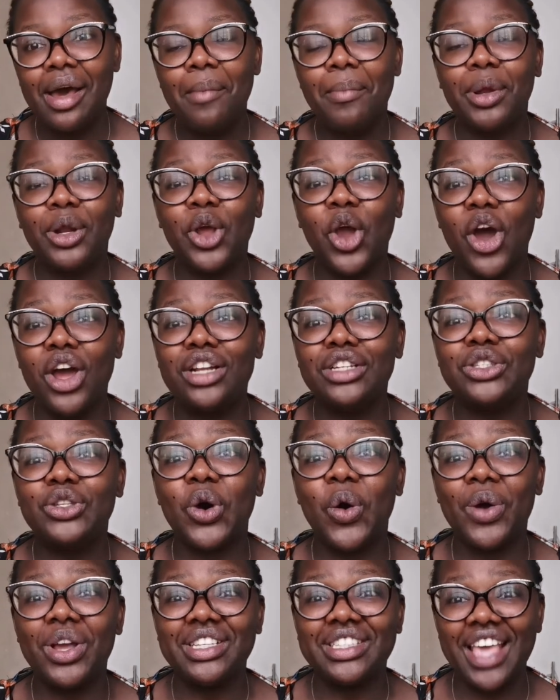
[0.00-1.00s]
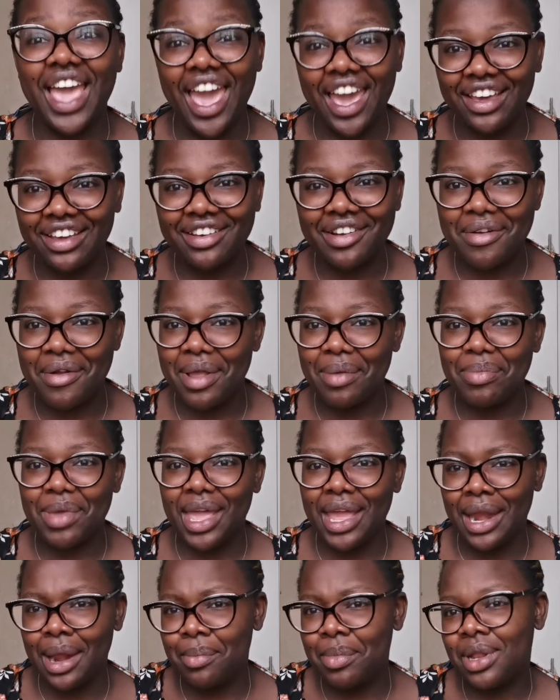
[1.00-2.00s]
But God is always anchoring me.
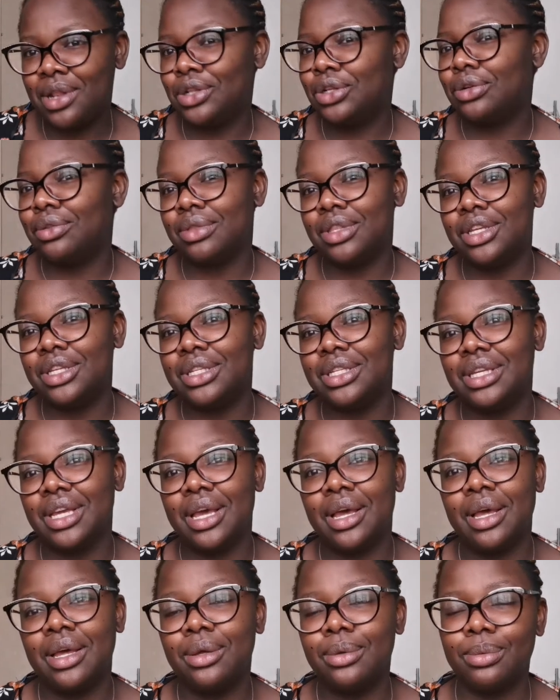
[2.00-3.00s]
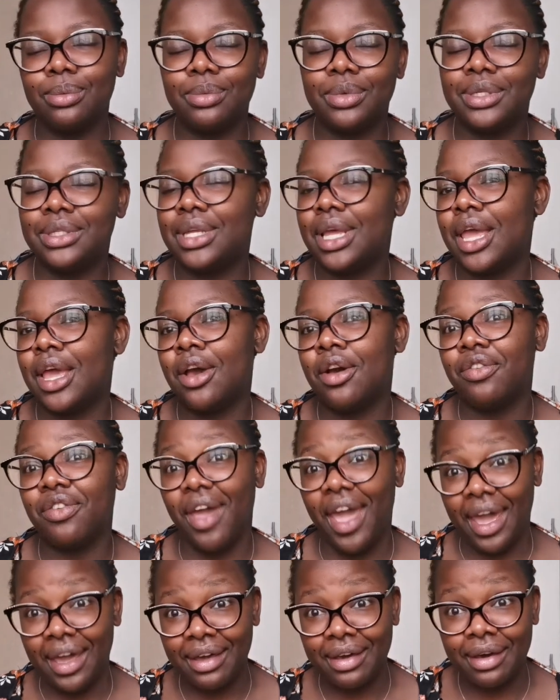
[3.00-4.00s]
And I mean, this year is the year of
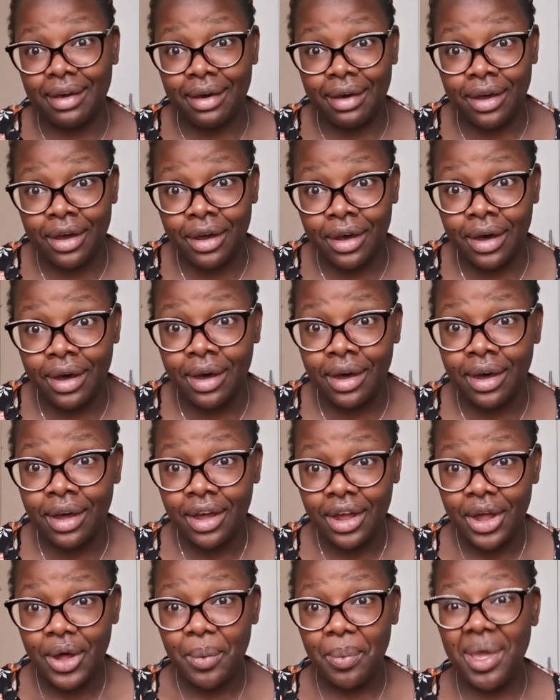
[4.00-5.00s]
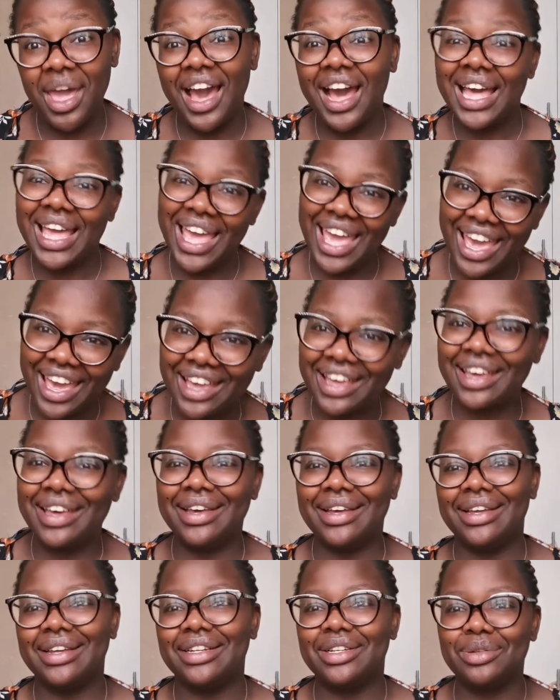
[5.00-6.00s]
anchor. We are
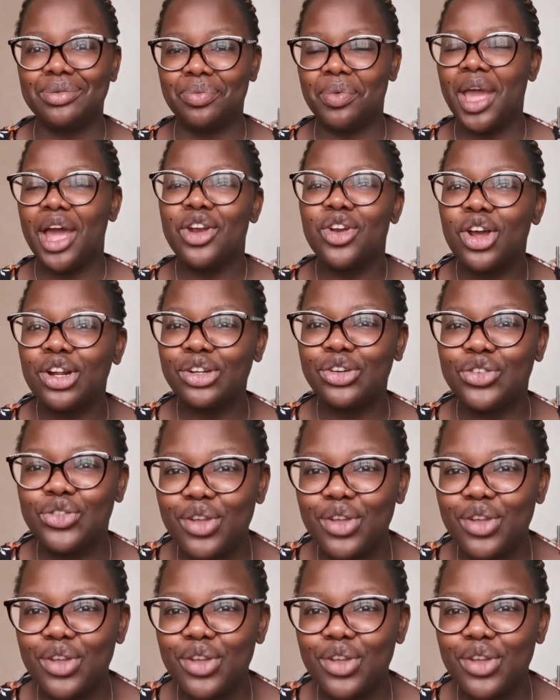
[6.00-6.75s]
anchored. We are not